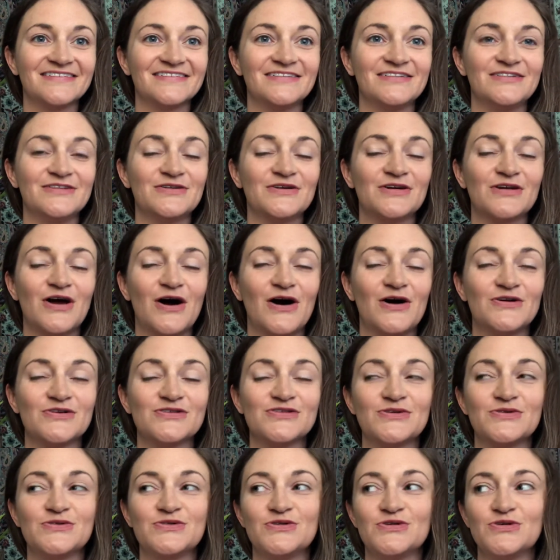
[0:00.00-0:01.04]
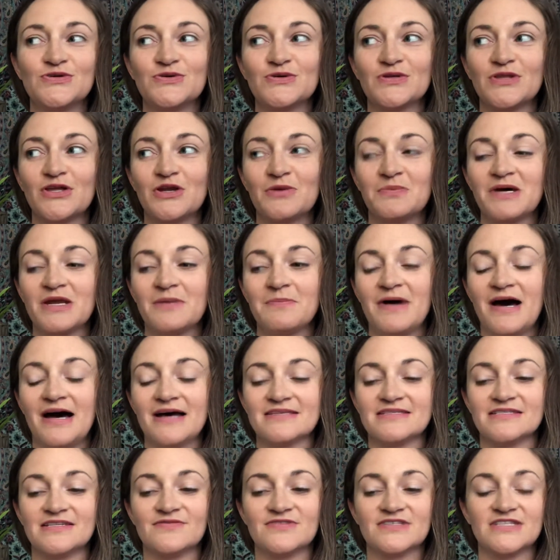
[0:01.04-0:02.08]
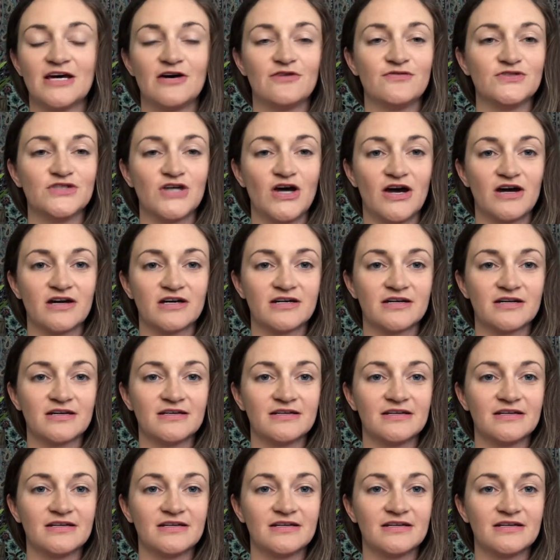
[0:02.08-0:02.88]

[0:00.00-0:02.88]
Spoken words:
you could also do a little bit of positive self-talk.